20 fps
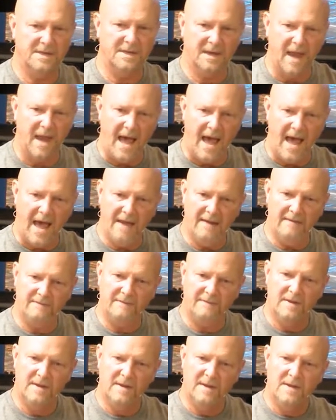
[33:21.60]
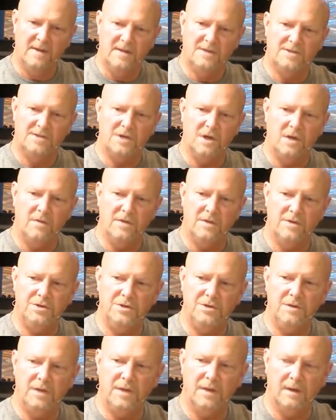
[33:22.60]
in life so that
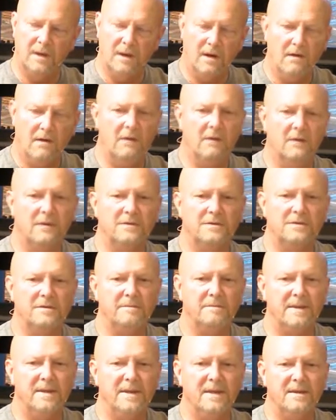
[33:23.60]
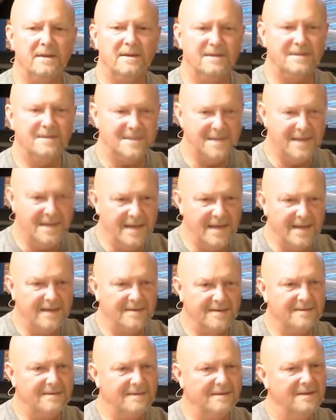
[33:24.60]
you can learn to be
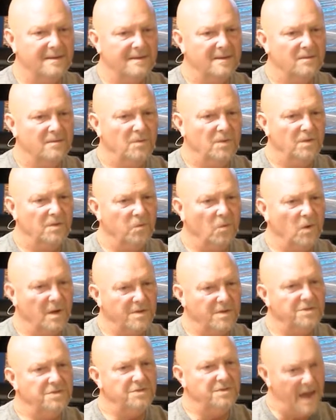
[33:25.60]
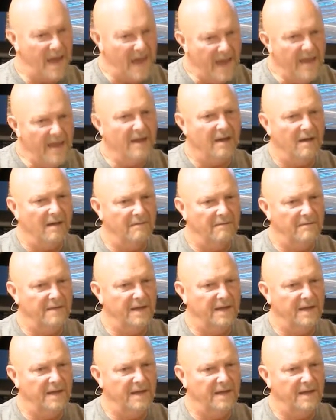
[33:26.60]
content with what you have.